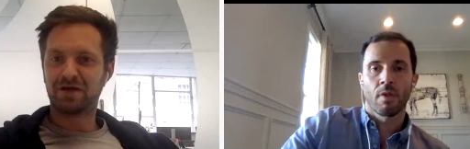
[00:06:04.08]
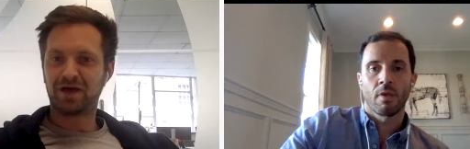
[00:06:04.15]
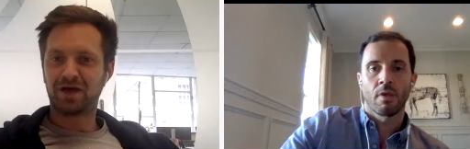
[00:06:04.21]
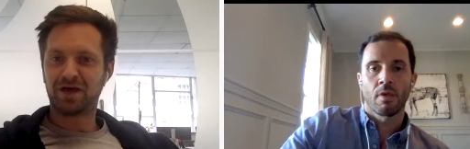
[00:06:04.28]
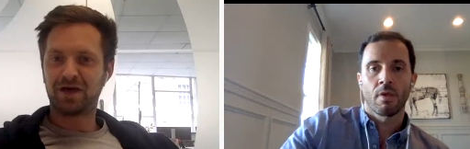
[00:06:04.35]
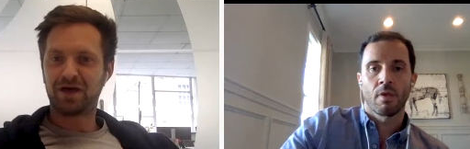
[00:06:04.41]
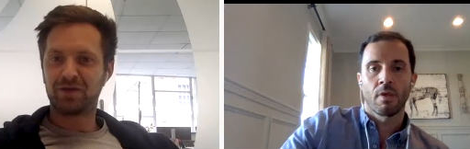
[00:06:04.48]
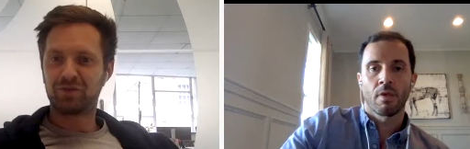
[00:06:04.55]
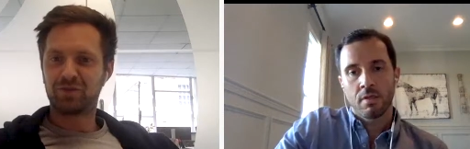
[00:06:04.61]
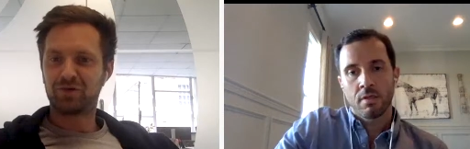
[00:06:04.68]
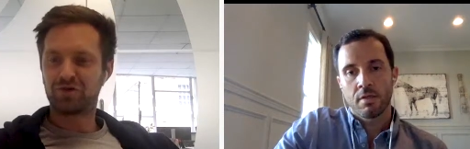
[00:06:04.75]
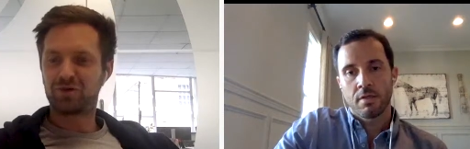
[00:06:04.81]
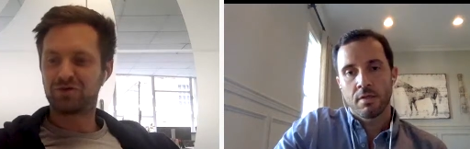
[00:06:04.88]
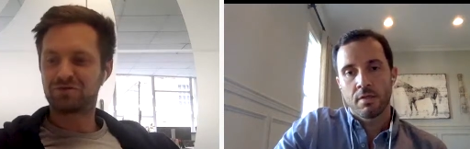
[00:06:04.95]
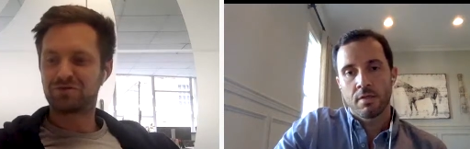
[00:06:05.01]
Speaker 1: uh,
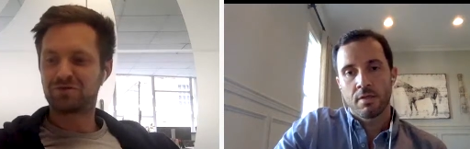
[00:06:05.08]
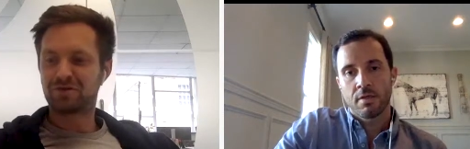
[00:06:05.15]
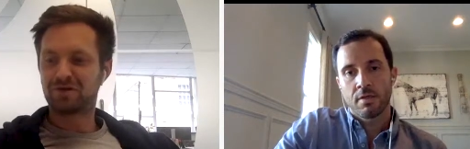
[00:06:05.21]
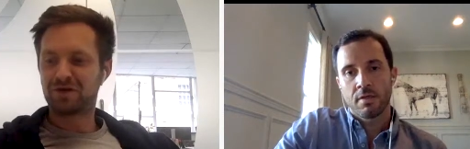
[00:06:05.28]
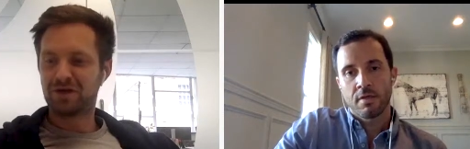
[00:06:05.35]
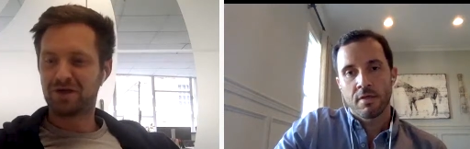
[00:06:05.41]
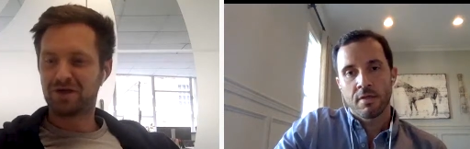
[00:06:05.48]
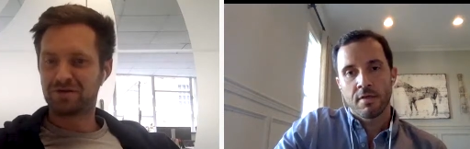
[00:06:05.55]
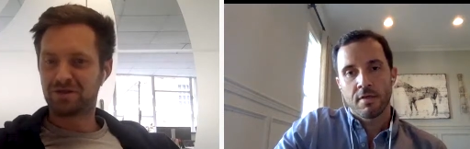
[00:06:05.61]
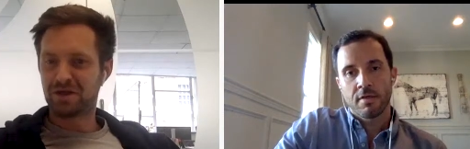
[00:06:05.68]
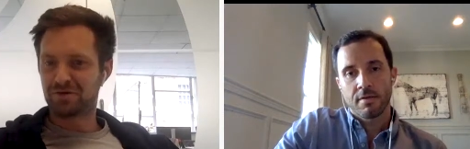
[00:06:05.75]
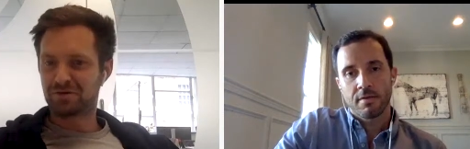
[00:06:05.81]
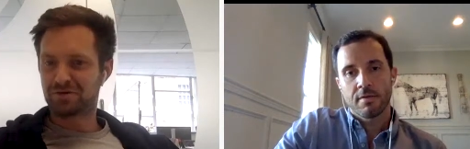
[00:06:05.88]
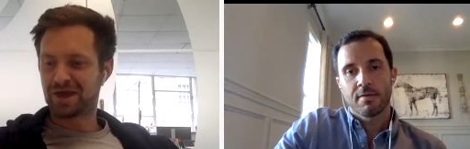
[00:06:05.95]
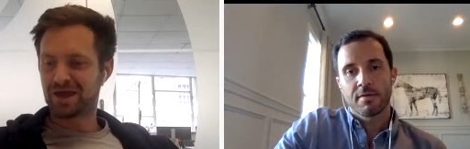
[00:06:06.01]
approach to
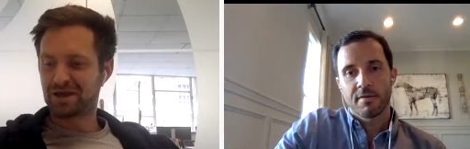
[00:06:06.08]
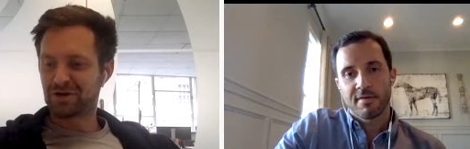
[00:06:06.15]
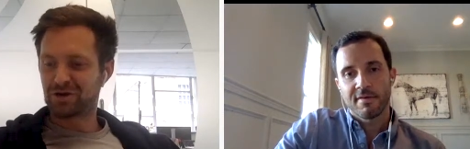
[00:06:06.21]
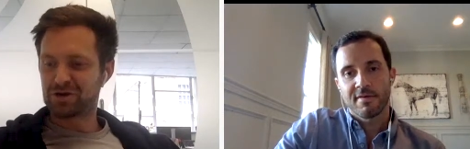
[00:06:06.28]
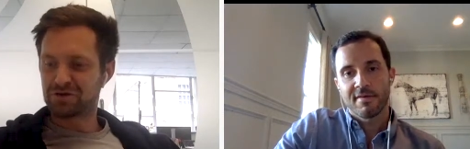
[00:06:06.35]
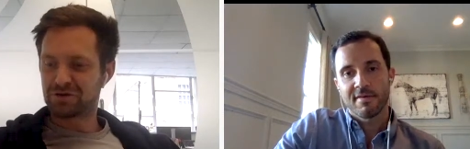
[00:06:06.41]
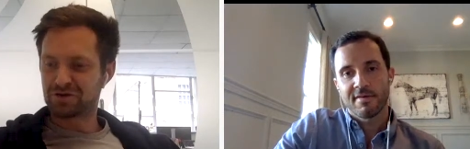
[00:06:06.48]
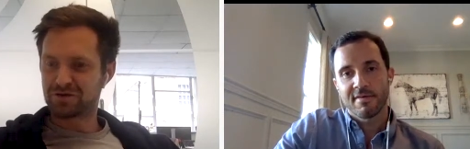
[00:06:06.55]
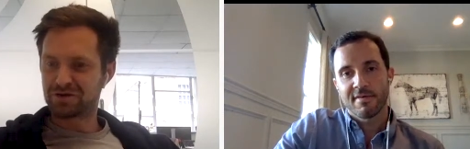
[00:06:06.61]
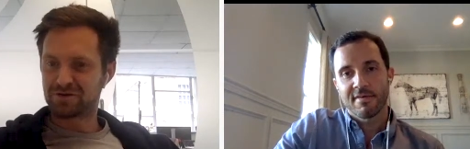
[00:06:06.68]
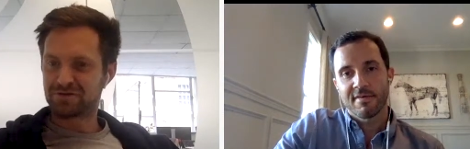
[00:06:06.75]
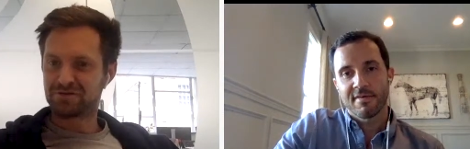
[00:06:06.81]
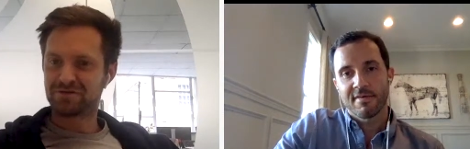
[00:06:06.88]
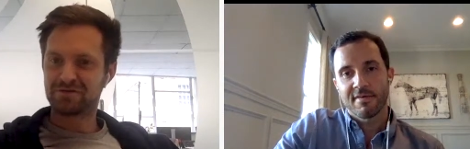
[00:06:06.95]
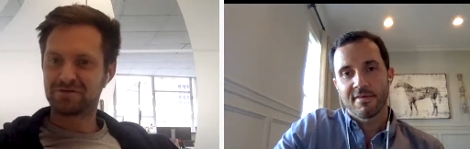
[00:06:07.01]
sales technology?
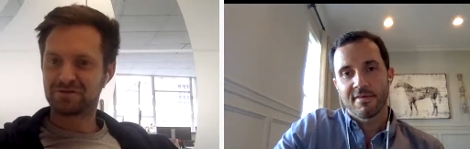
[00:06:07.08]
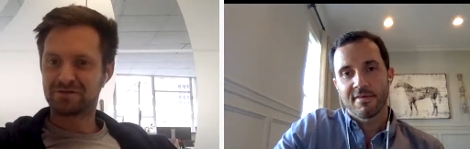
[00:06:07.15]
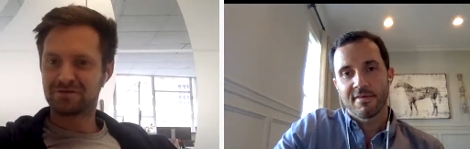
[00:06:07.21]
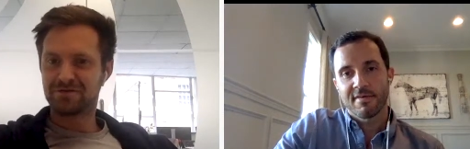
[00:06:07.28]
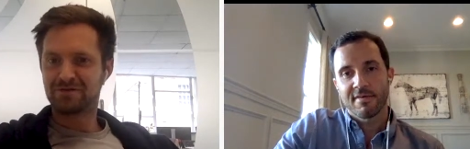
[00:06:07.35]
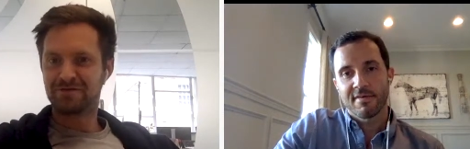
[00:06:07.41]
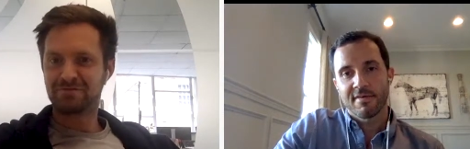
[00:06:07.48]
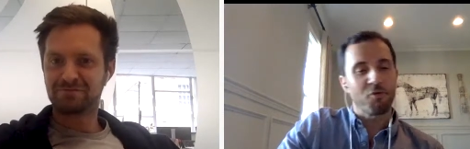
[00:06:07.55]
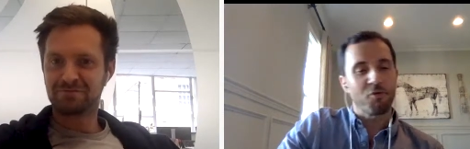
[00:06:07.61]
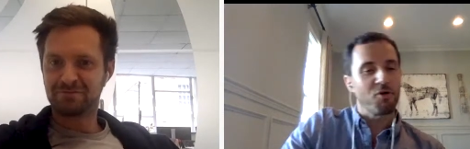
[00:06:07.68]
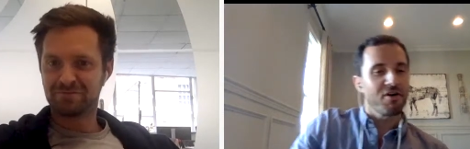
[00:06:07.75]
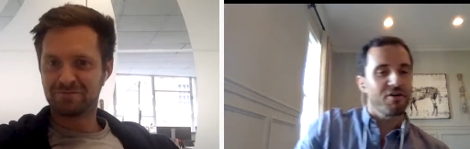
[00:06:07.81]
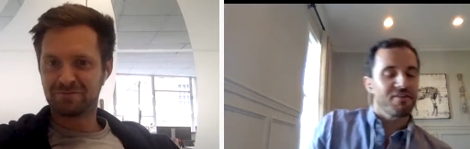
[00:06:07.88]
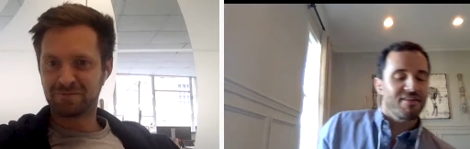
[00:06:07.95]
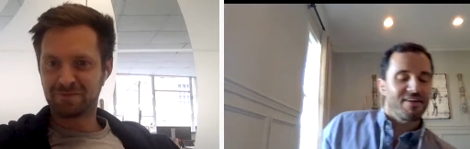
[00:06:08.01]
Speaker 2: Yeah,
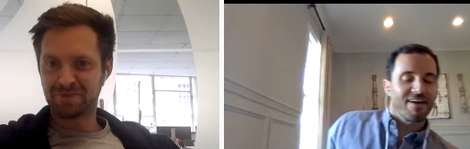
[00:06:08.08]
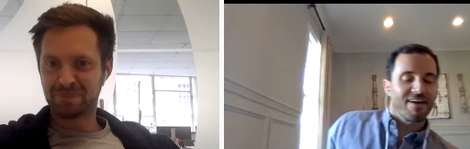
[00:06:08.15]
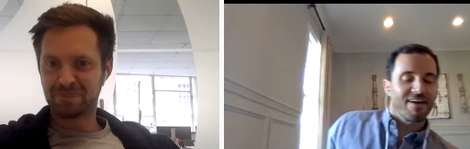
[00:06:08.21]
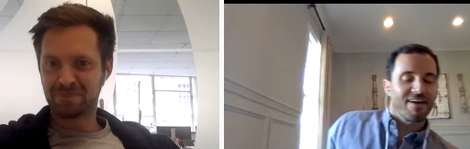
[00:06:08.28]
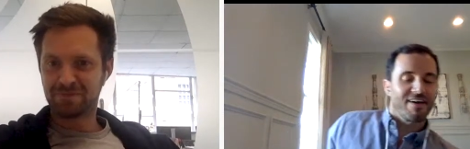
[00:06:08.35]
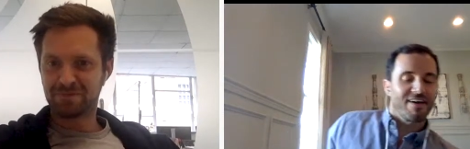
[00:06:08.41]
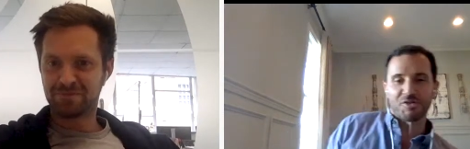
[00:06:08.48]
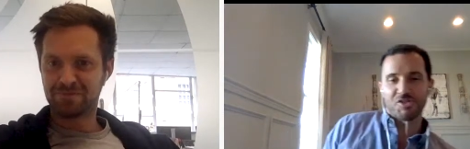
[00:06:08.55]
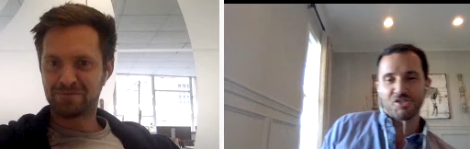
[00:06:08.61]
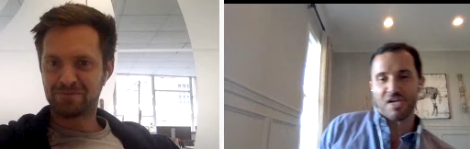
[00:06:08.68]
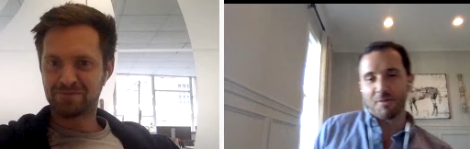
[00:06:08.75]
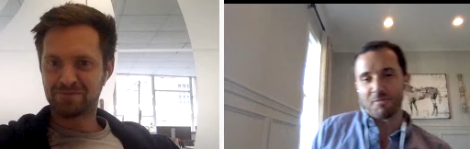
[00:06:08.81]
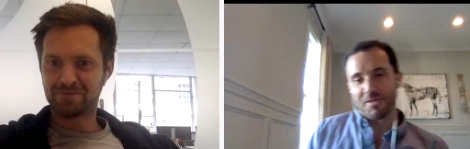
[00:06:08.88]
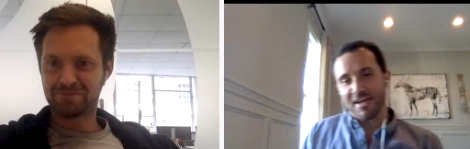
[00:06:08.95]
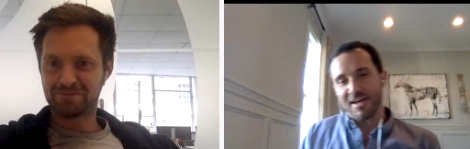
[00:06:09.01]
well, uh, how
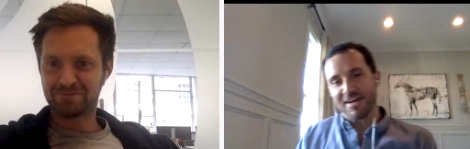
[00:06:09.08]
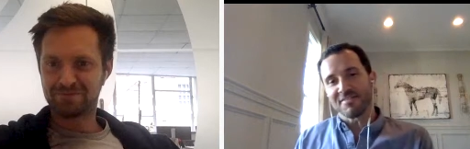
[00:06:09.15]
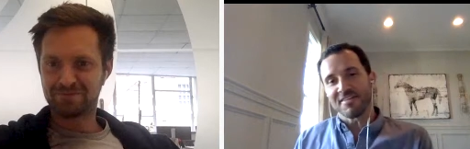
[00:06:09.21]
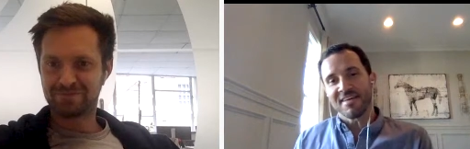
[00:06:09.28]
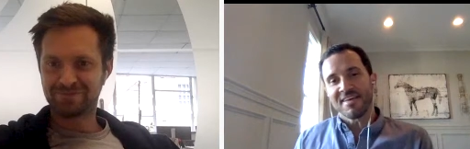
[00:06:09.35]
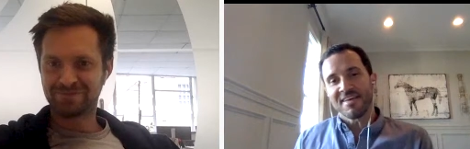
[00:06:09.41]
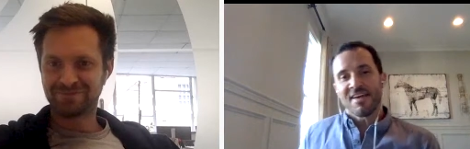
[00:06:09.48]
much time do you have?